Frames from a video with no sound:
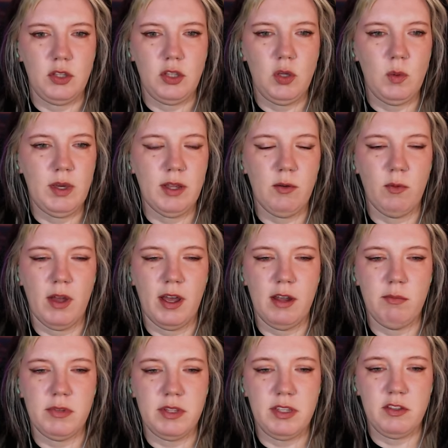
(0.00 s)
you can
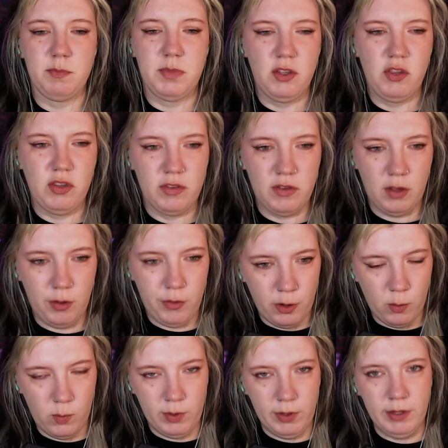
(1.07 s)
run, but these bitches know
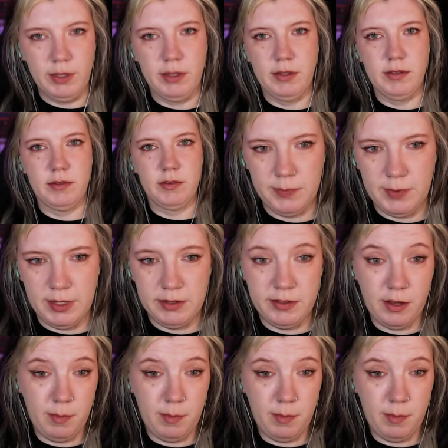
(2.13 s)
their woods. It's their